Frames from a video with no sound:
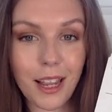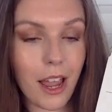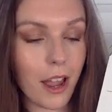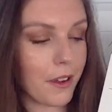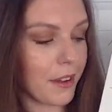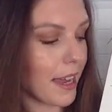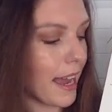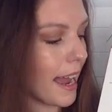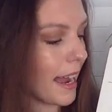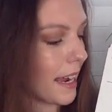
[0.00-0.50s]

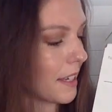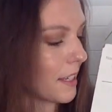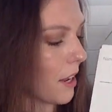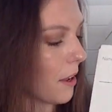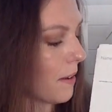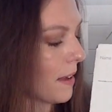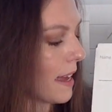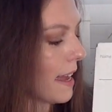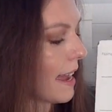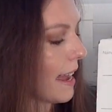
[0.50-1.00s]
Okay,
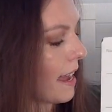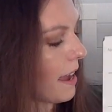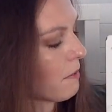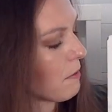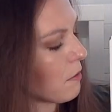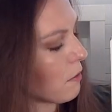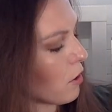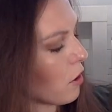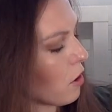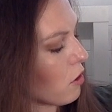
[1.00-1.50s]
so here
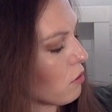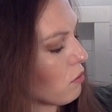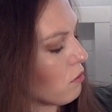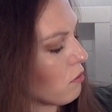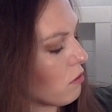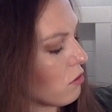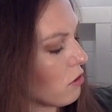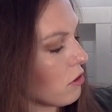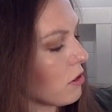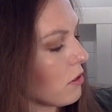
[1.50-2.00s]
we've got
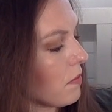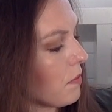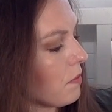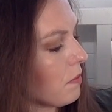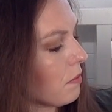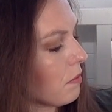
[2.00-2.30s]
R,